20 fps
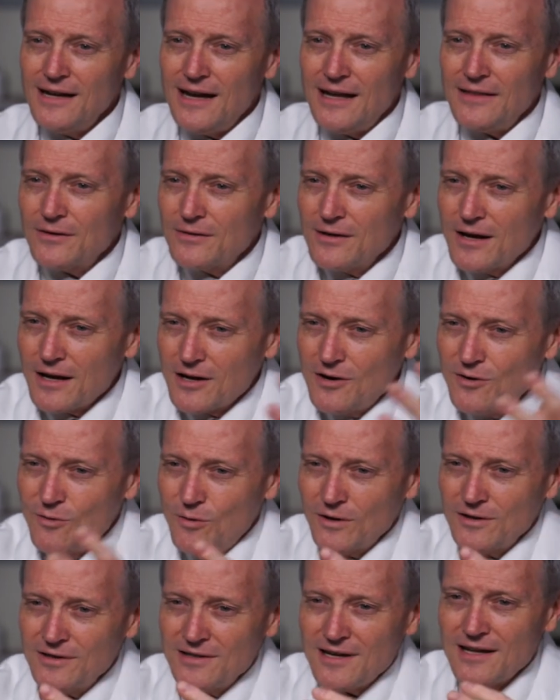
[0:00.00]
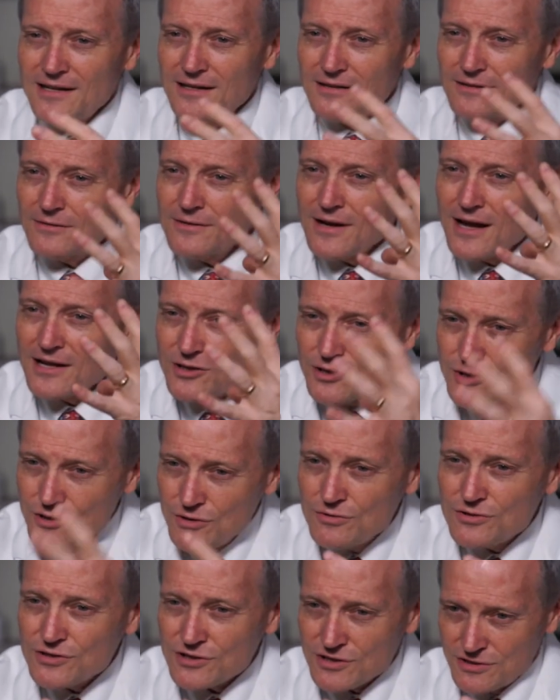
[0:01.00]
and they're not coordinated, they're not
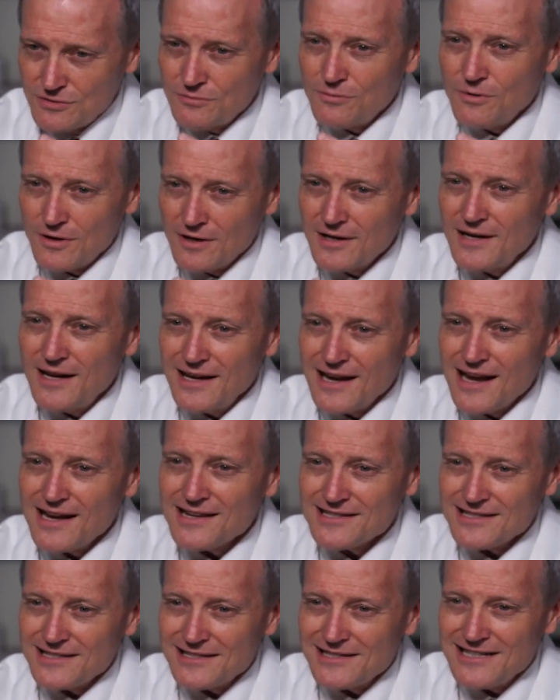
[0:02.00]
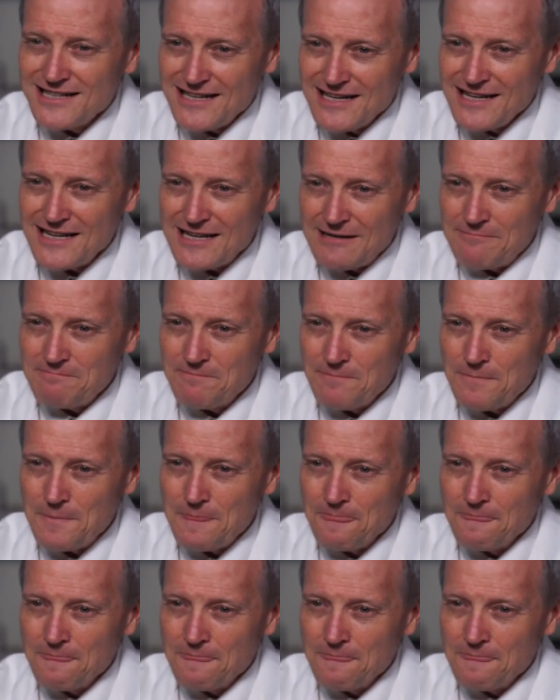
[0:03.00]
used to working as a team,